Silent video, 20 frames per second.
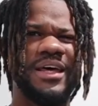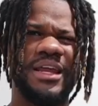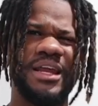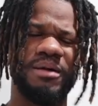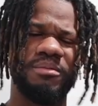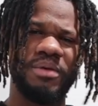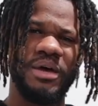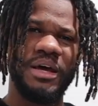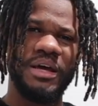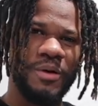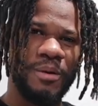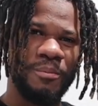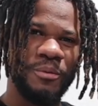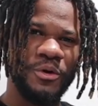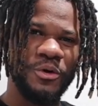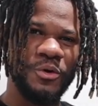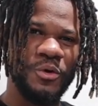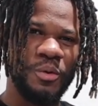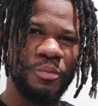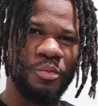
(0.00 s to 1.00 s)
I'm like, I'm
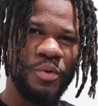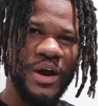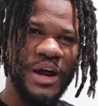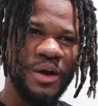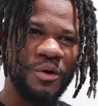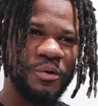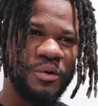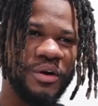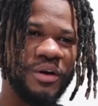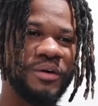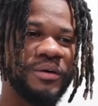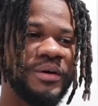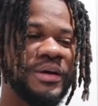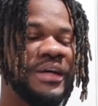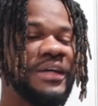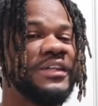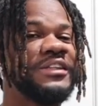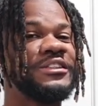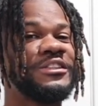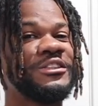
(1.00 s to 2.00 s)
gonna do a prank with her.
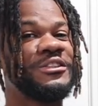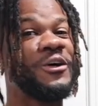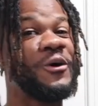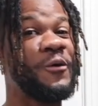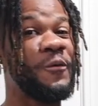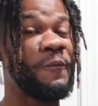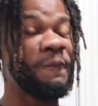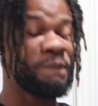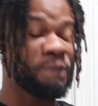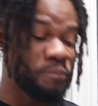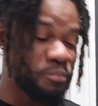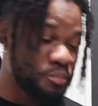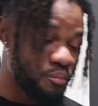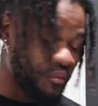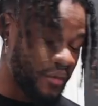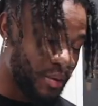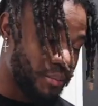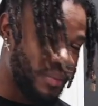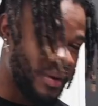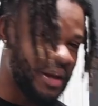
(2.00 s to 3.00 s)
So
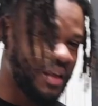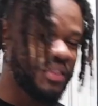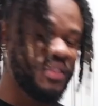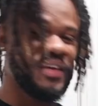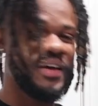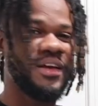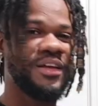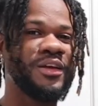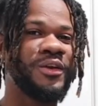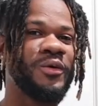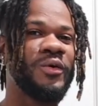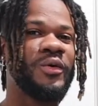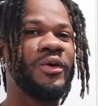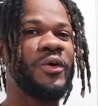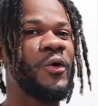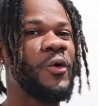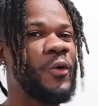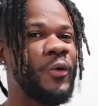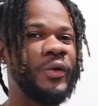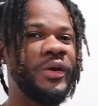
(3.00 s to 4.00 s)
back then, you know,
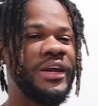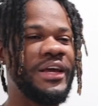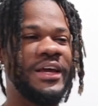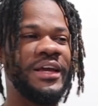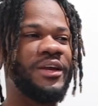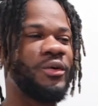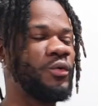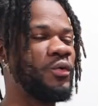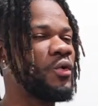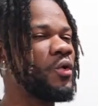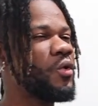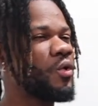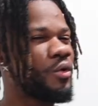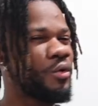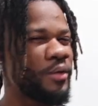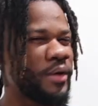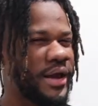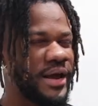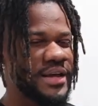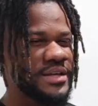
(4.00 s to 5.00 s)
the old Liana would go
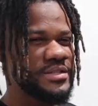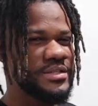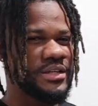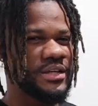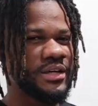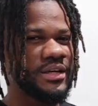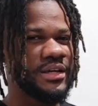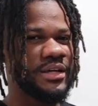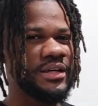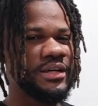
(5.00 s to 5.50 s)
crazy.